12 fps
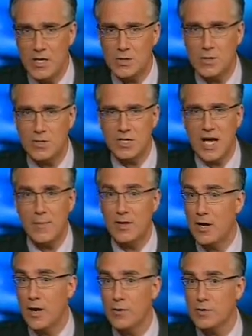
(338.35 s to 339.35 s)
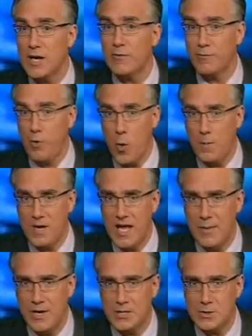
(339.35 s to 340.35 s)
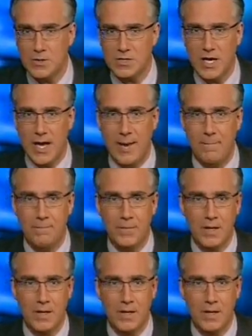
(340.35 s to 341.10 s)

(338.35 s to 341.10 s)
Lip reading: Eastern Time and the others at 4 p.m. Eastern Time.